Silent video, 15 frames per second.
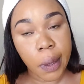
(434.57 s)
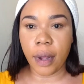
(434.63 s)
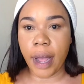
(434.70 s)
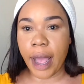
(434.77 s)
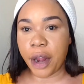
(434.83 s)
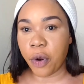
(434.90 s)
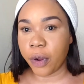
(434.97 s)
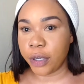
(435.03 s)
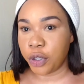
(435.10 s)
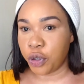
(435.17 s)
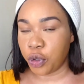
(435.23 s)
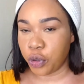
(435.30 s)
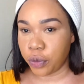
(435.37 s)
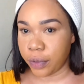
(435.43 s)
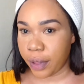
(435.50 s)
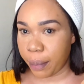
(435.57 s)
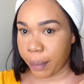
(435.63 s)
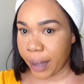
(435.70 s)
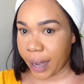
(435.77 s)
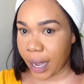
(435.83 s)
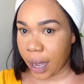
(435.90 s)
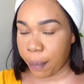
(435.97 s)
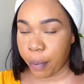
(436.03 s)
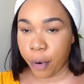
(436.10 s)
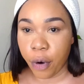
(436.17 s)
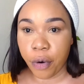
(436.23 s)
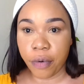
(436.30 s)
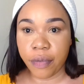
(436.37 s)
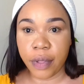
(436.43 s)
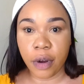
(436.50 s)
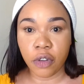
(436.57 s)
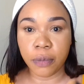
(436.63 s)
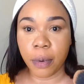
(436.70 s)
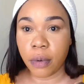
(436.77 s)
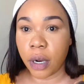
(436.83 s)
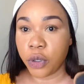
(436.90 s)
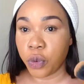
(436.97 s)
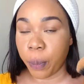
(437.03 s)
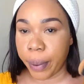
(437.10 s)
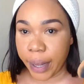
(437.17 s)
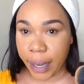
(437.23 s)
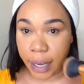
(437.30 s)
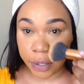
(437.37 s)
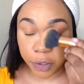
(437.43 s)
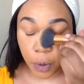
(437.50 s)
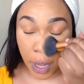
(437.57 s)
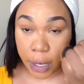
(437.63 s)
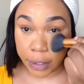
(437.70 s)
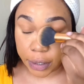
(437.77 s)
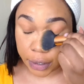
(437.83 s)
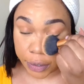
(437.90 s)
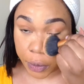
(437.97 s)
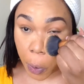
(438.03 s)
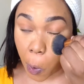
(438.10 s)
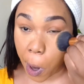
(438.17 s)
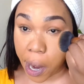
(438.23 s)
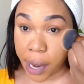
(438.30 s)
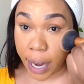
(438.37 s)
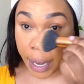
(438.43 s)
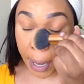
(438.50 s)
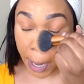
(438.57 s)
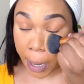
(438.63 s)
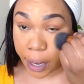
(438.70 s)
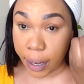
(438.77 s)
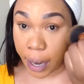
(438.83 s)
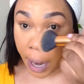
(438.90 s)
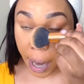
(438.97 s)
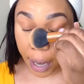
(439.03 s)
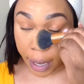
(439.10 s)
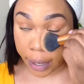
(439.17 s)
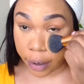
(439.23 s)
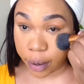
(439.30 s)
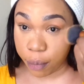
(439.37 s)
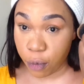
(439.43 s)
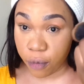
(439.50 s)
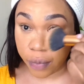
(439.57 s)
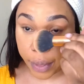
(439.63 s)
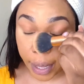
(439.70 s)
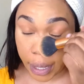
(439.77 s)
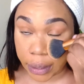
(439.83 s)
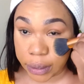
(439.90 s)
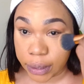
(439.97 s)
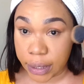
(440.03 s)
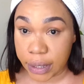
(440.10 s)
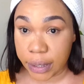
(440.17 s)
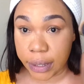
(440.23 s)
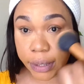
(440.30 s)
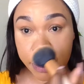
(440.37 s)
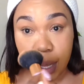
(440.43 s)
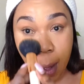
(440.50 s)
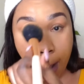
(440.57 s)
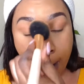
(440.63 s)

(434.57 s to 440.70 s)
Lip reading: I don't want the makeup or the loose powder to bake, so I'll just go in again and remove the excess.